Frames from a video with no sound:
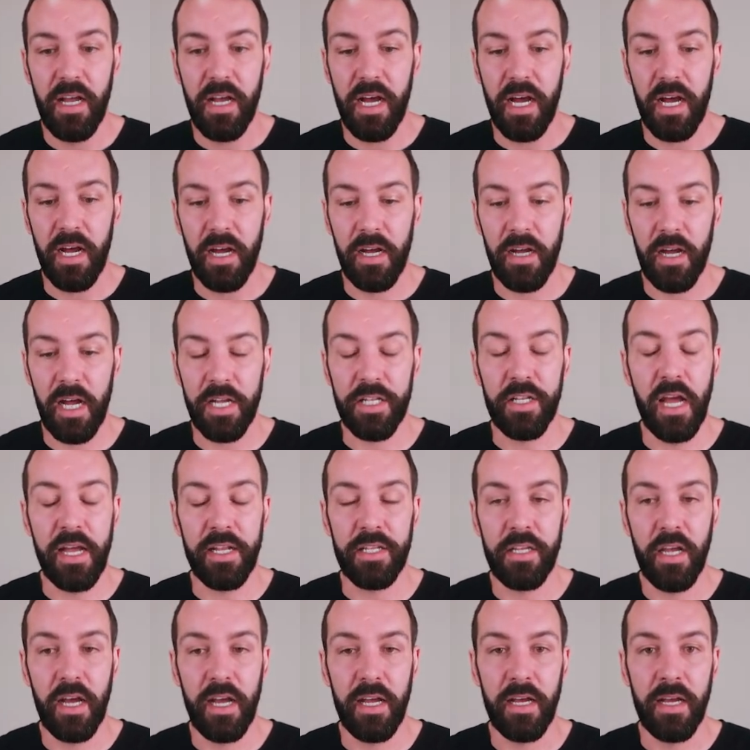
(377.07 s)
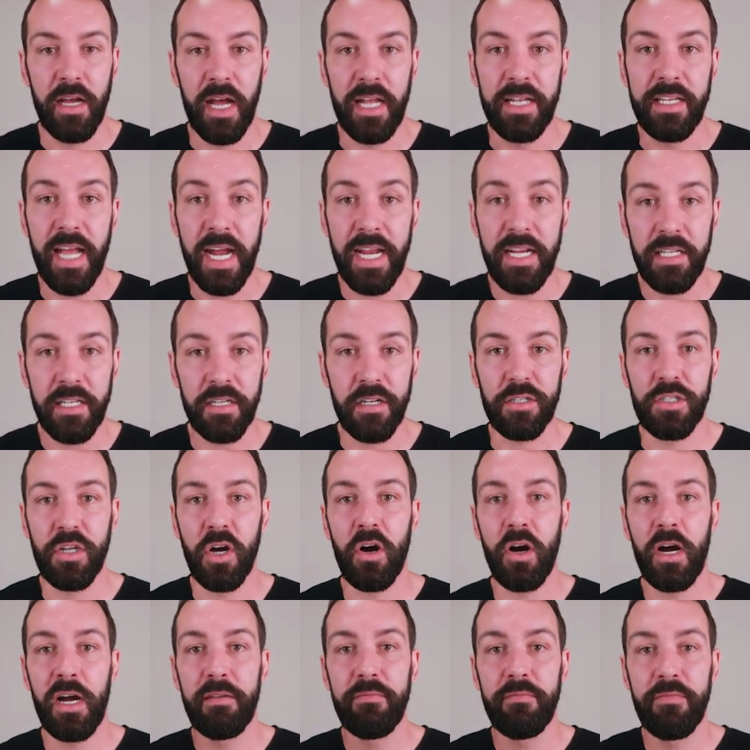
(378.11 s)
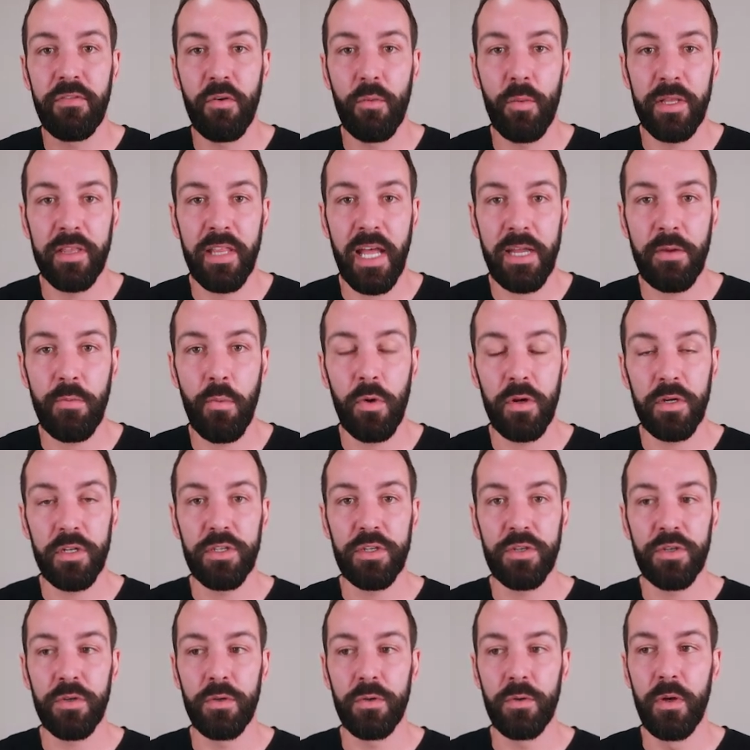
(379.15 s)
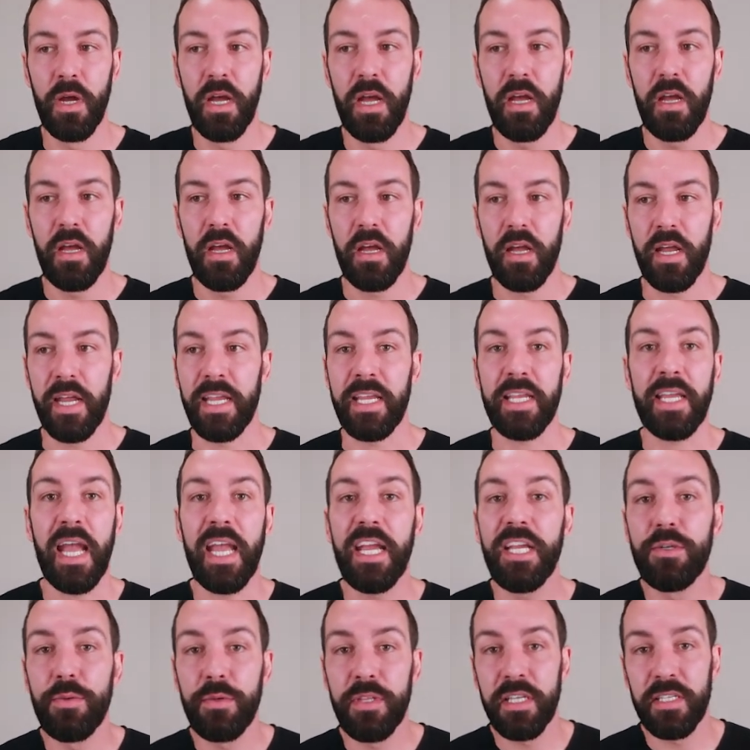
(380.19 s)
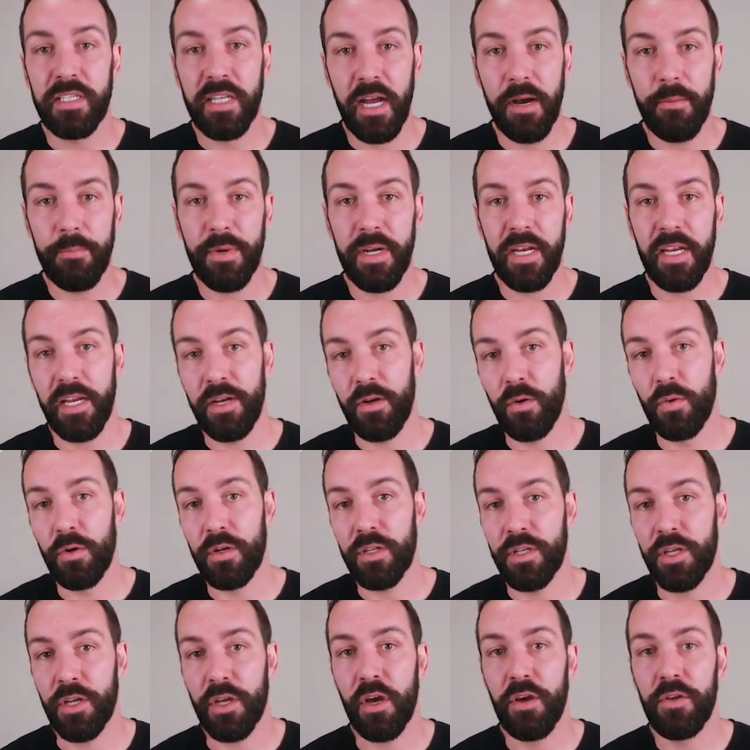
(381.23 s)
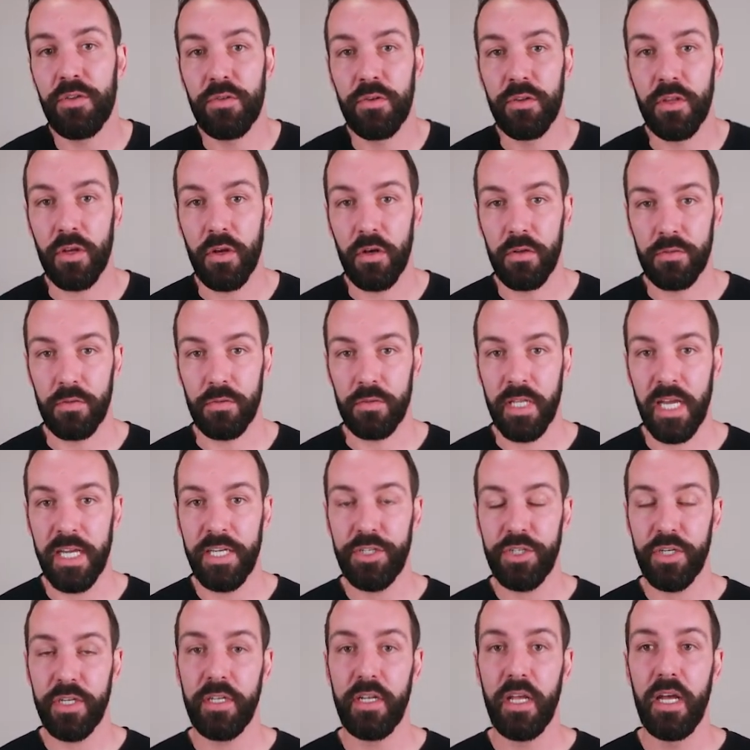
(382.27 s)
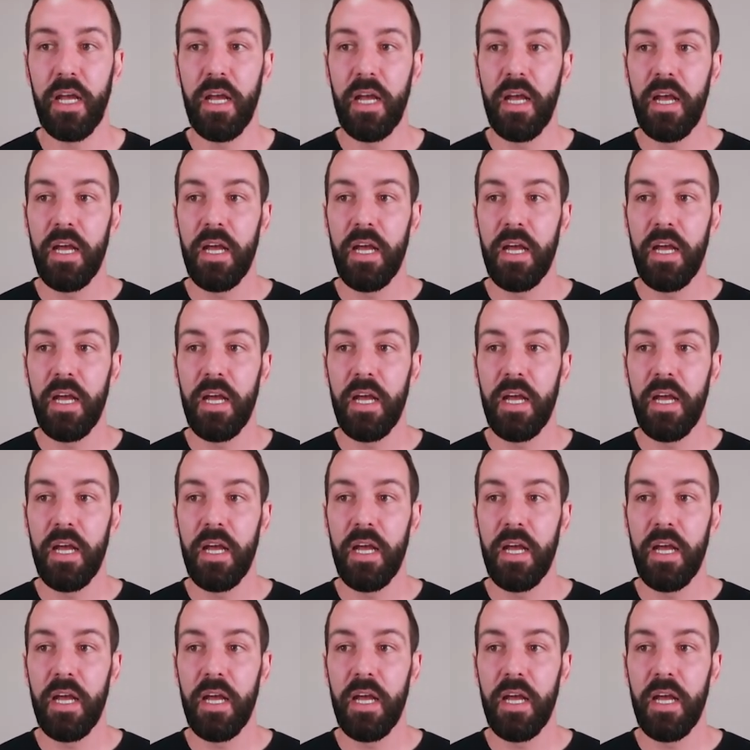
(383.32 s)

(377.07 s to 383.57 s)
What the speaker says: a date and a time for when they want to engage with this company in order to go through the consultation.